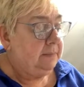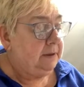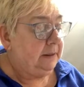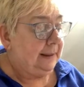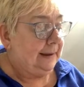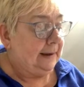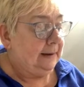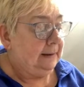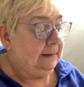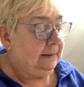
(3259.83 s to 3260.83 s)
it
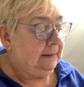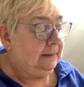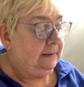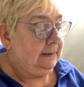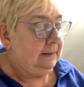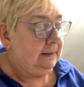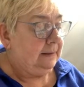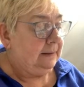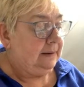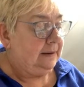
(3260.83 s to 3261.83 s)
light
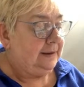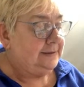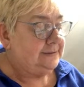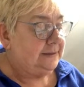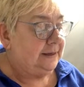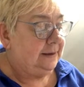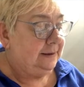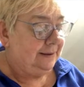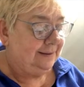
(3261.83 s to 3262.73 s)
and easy.